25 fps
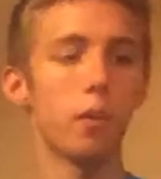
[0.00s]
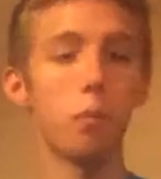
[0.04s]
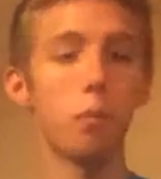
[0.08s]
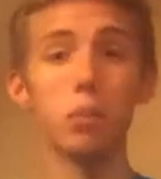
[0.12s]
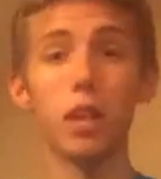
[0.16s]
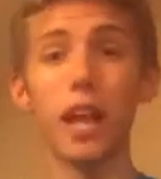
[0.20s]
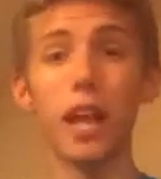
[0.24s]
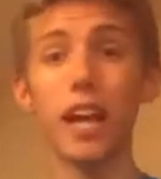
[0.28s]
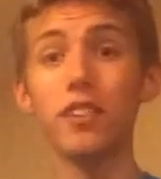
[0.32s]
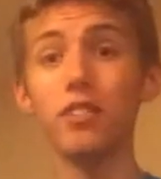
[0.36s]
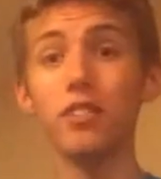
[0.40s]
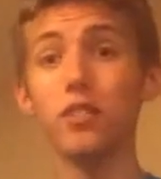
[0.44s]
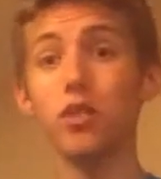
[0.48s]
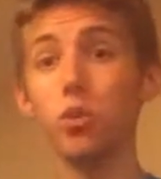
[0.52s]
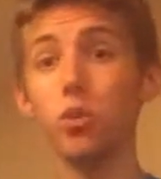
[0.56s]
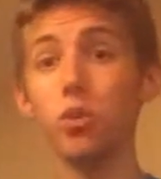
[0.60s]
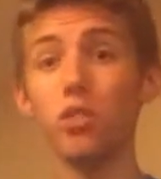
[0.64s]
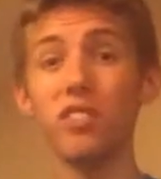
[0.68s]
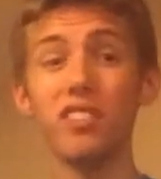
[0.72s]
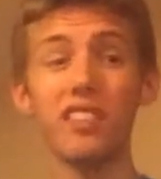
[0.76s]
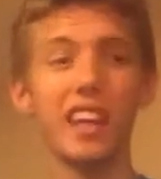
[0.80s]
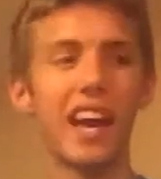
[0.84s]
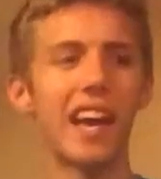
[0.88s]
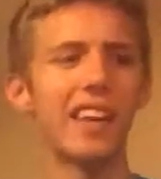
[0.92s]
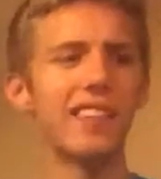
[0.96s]
Black
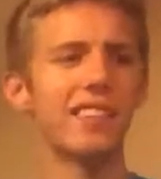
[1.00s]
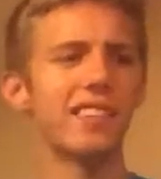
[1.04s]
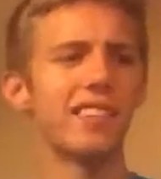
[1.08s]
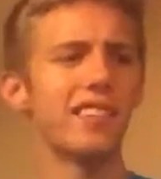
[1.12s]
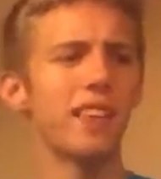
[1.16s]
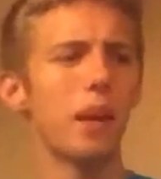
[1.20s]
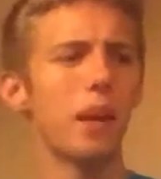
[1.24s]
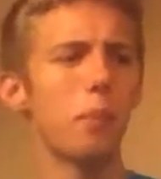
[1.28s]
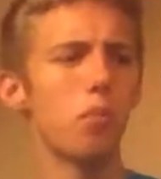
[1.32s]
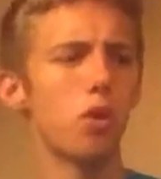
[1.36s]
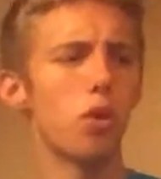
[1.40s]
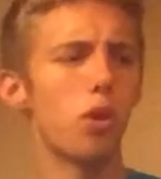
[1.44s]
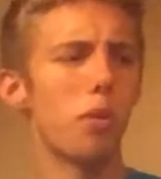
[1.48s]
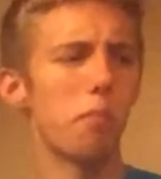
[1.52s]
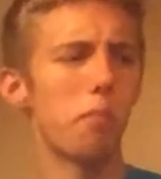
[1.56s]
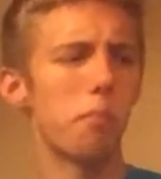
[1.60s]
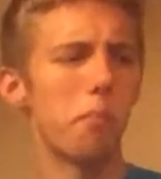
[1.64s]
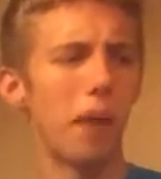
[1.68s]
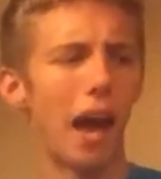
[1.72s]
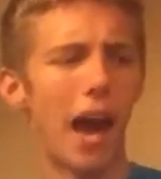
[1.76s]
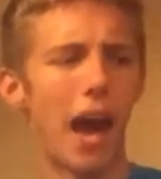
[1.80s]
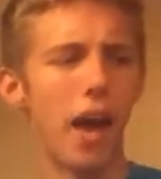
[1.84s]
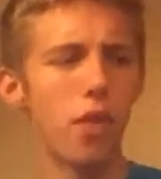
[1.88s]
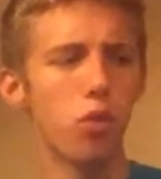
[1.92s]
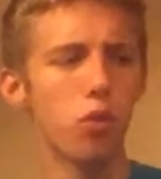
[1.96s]
students had separate
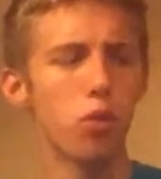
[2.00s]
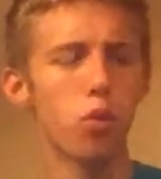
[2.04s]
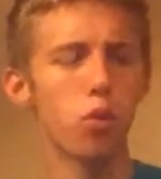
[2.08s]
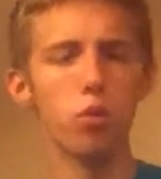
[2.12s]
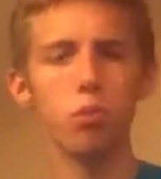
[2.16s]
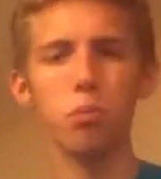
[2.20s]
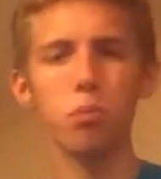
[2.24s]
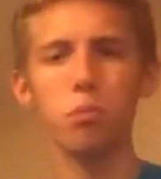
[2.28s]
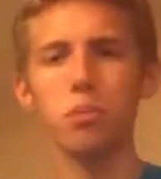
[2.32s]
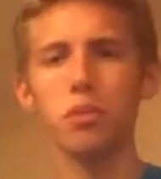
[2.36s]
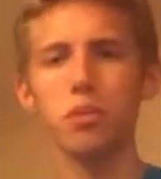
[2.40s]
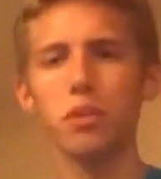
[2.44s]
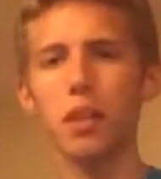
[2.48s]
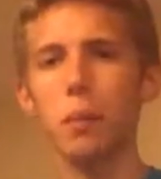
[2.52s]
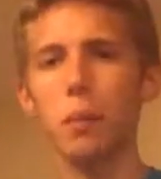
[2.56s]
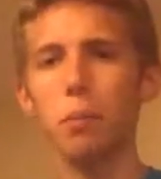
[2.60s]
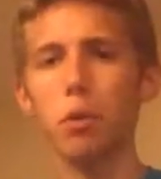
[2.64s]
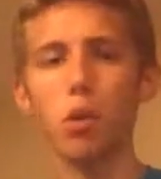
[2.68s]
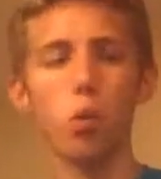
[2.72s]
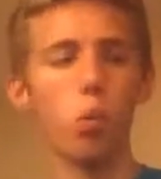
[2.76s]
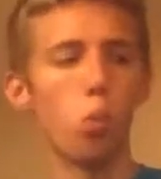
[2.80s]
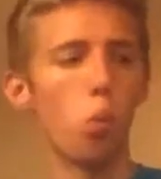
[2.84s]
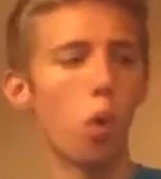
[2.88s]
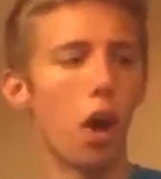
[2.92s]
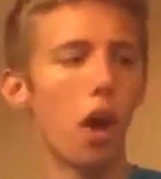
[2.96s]
bathrooms,
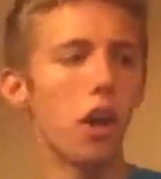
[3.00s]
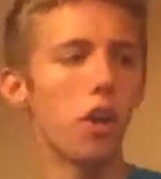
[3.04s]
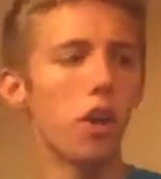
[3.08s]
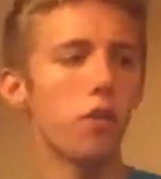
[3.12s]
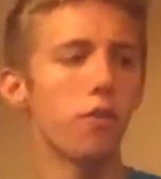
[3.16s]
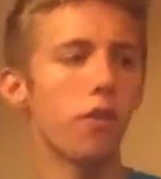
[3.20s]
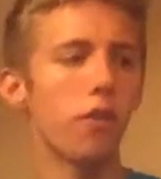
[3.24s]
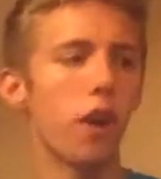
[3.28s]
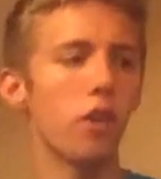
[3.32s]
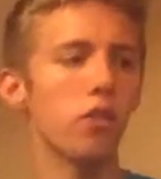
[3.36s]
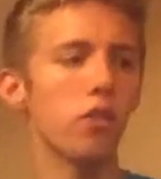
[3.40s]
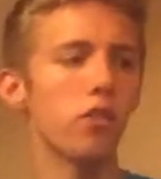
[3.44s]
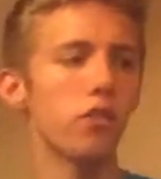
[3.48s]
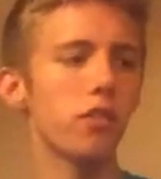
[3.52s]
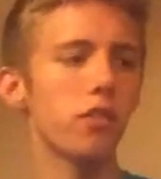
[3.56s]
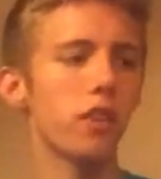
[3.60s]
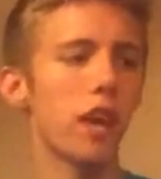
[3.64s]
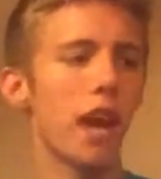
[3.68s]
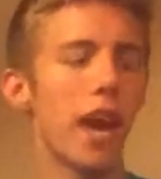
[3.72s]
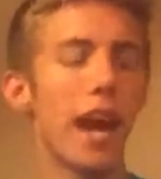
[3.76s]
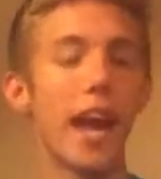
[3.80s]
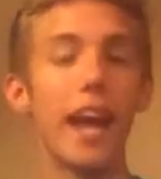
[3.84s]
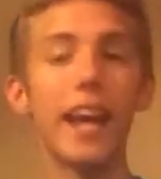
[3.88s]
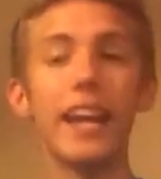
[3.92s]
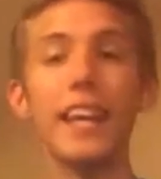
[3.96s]
separate water fountains,
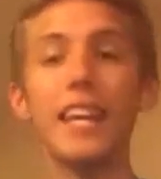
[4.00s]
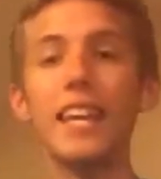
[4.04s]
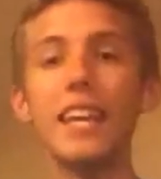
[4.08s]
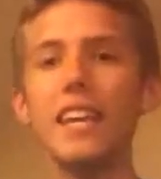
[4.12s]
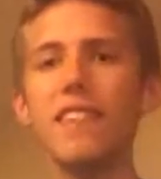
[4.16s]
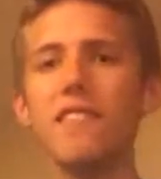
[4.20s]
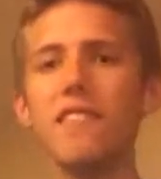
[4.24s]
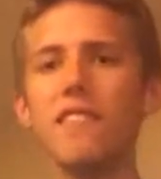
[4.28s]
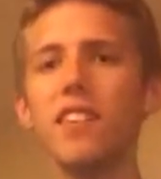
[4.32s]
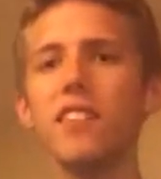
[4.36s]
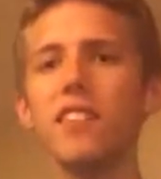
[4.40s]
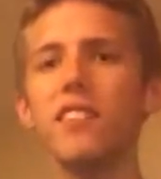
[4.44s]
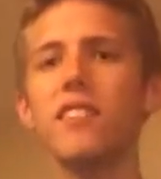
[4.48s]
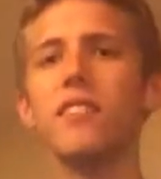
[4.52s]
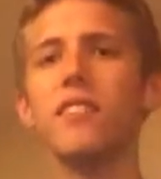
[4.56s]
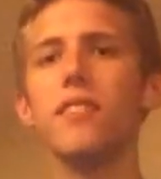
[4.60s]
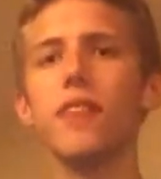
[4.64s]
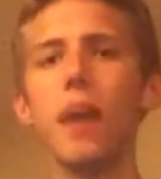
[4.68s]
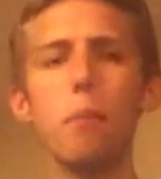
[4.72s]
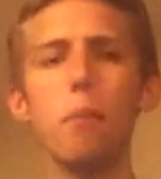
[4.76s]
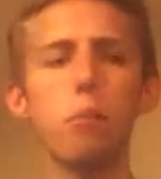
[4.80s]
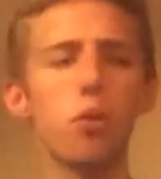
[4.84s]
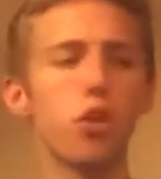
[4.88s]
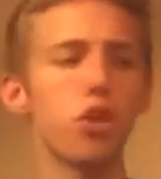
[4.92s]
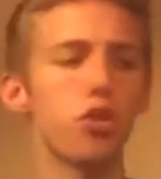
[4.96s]
and even
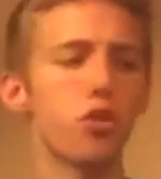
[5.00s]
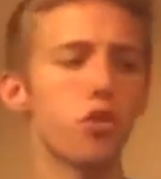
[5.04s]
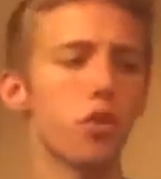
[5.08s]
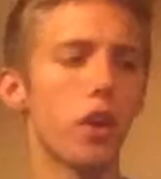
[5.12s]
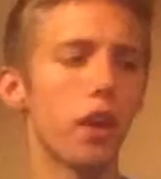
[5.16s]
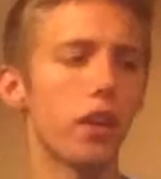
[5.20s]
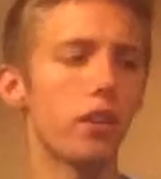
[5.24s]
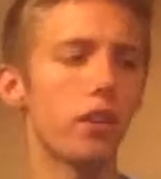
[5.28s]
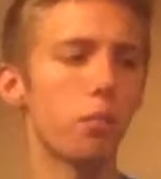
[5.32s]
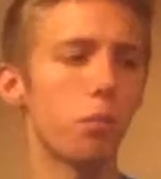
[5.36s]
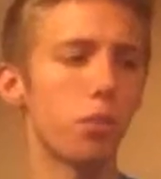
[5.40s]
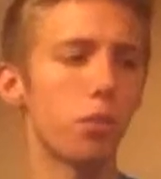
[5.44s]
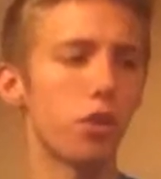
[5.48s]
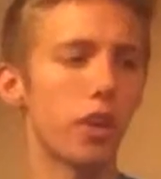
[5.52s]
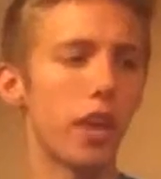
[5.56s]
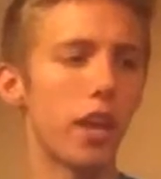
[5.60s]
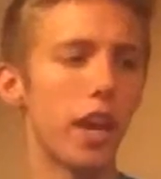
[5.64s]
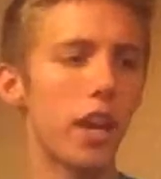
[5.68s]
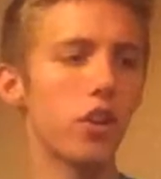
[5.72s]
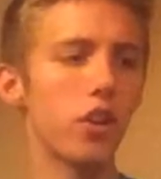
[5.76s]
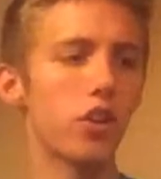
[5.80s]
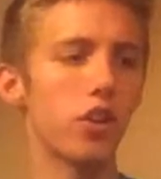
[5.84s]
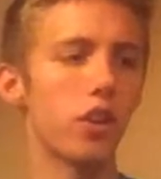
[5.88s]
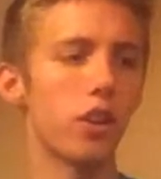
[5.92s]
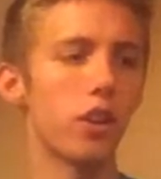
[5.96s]
separate
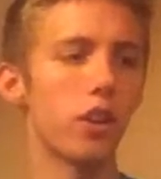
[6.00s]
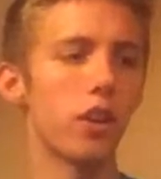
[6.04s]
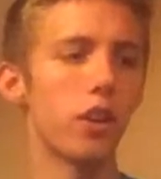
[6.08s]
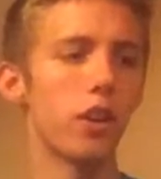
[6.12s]
transportation.